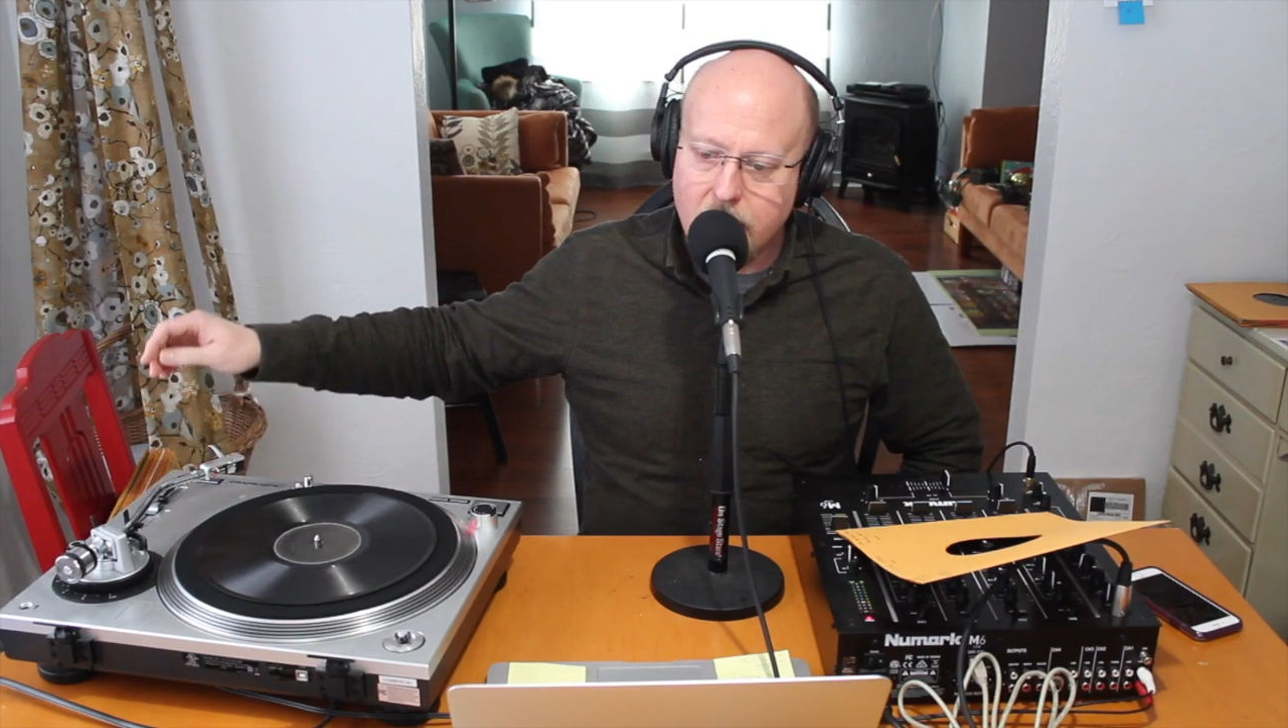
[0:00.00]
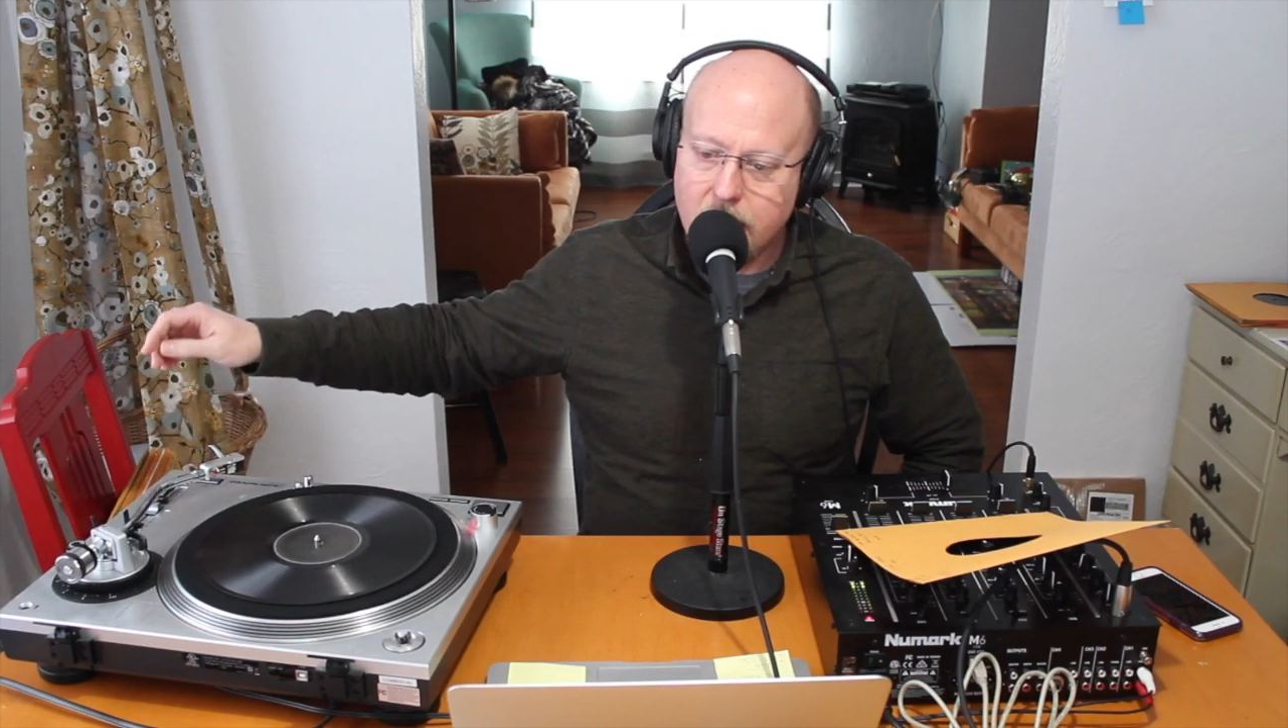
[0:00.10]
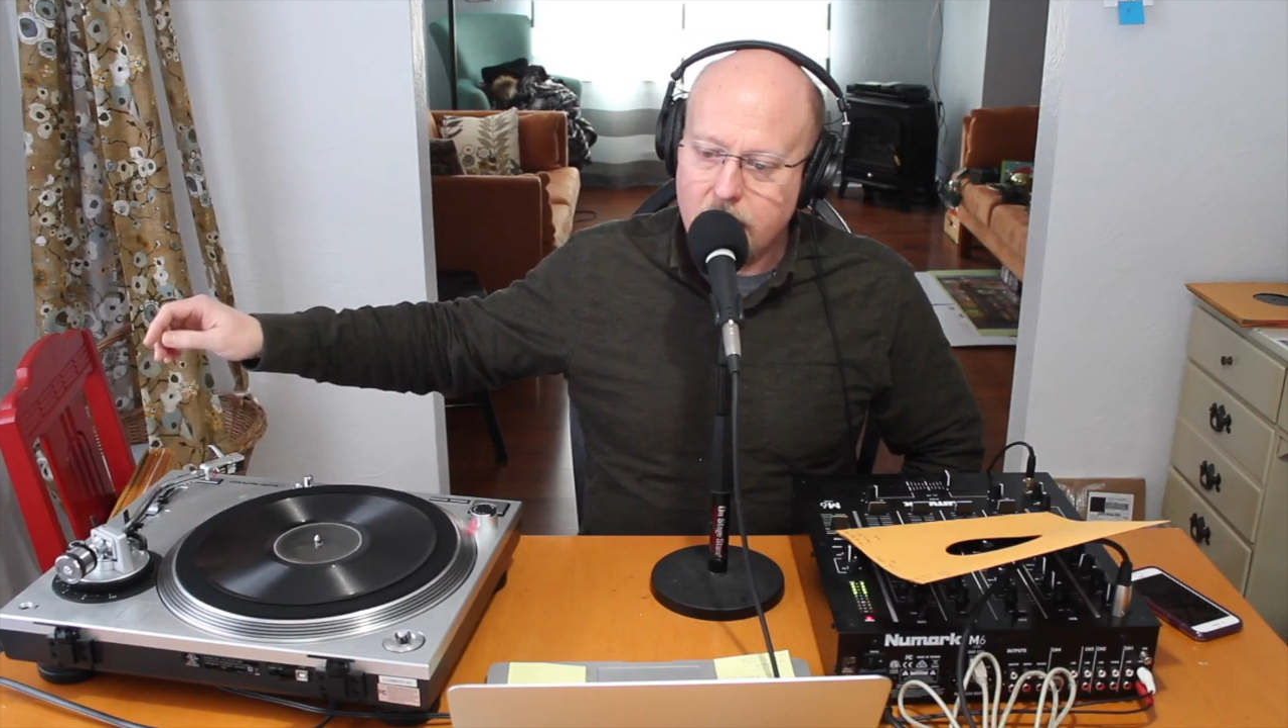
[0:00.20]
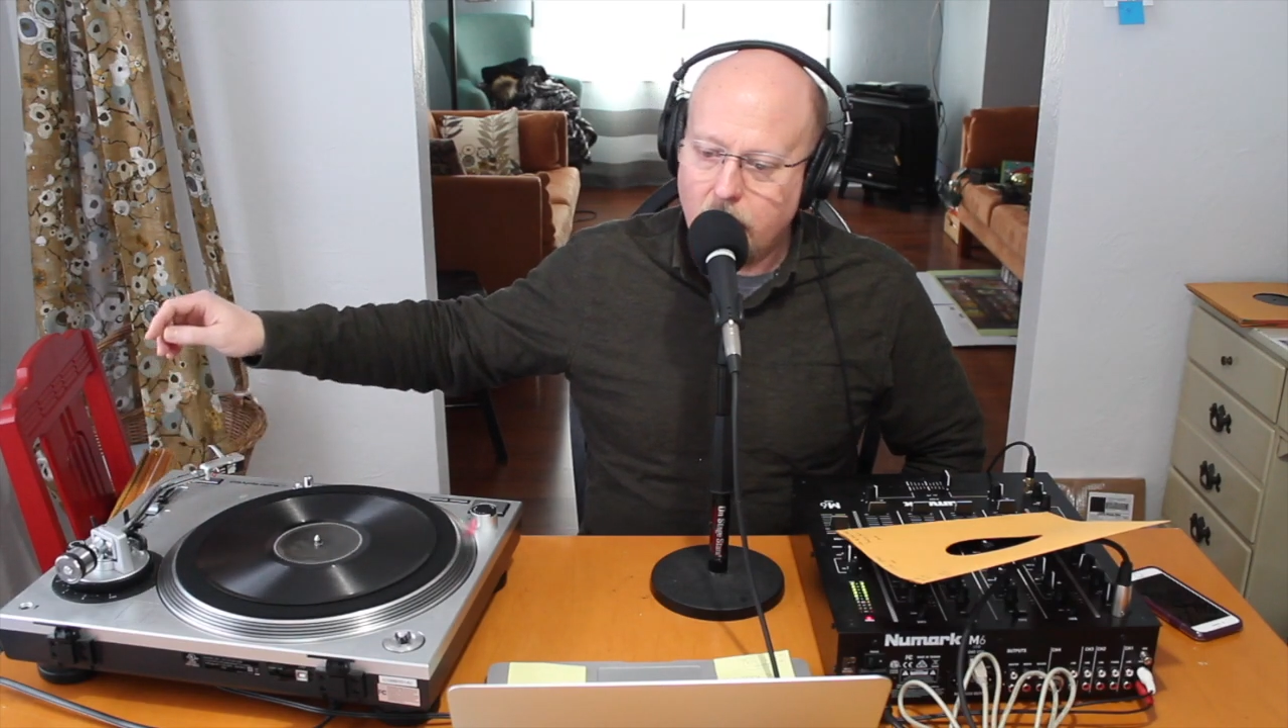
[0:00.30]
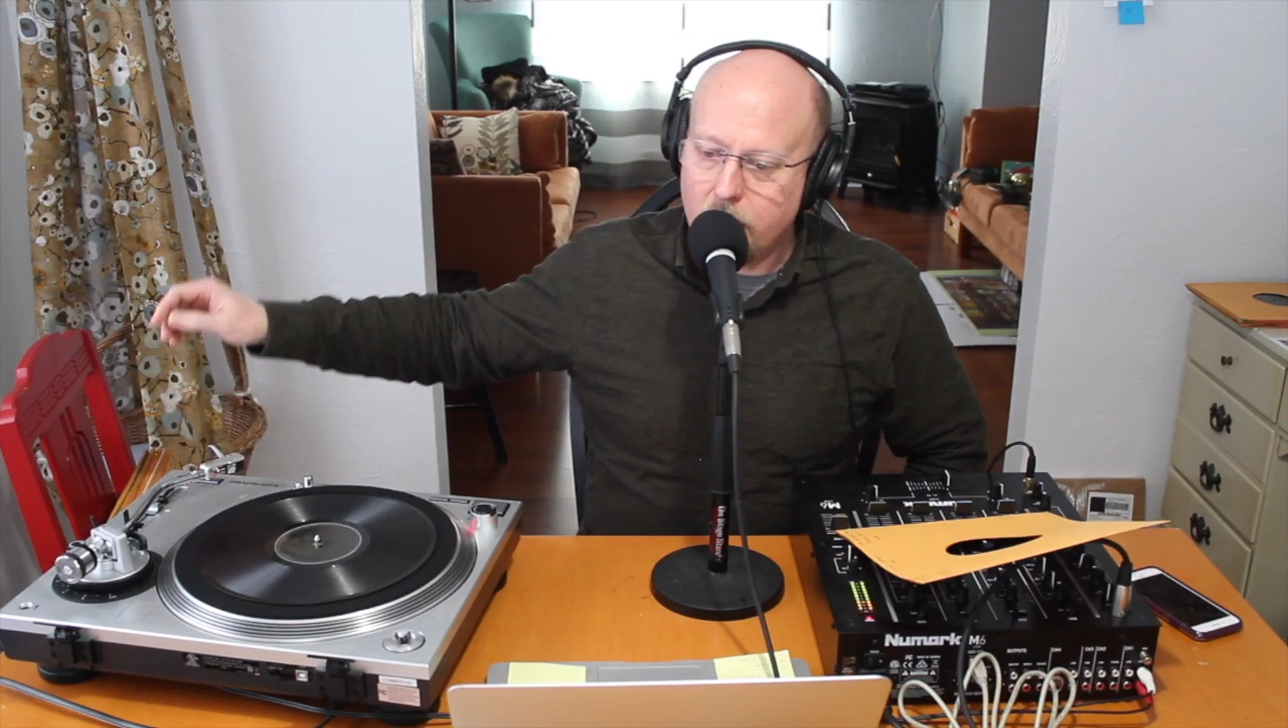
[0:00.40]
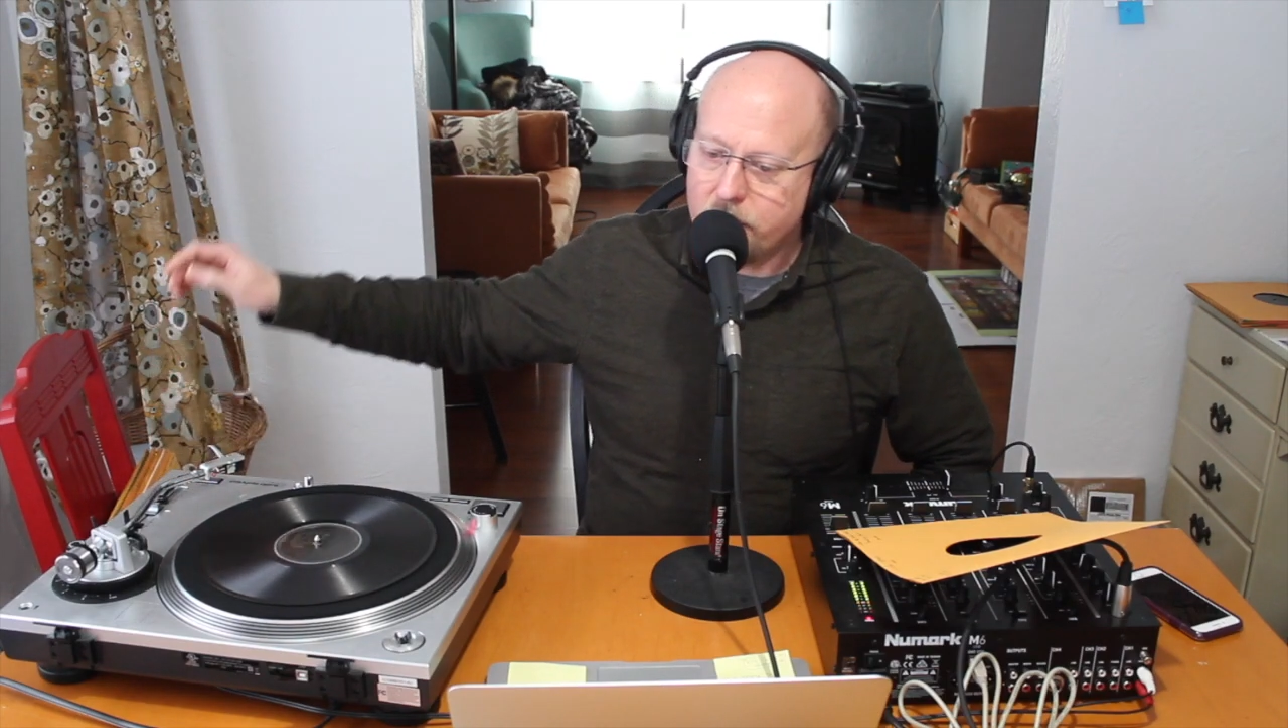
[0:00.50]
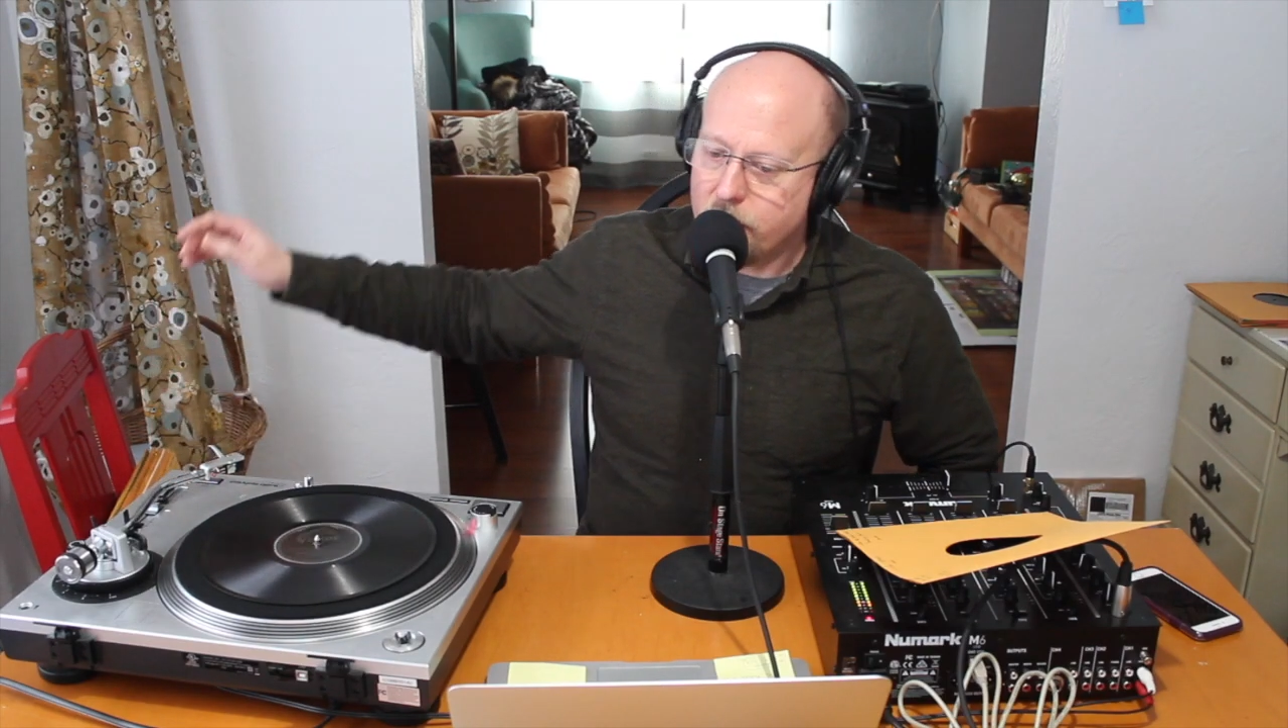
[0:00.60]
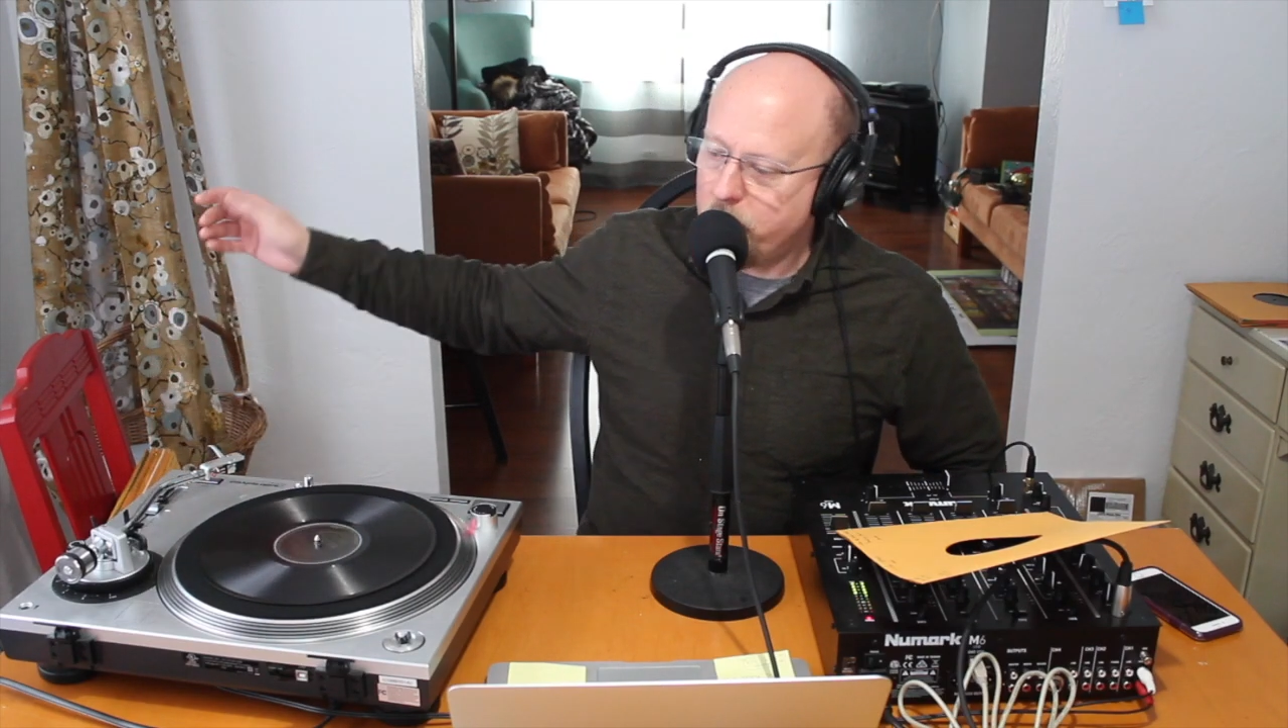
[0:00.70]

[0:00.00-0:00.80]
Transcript: He also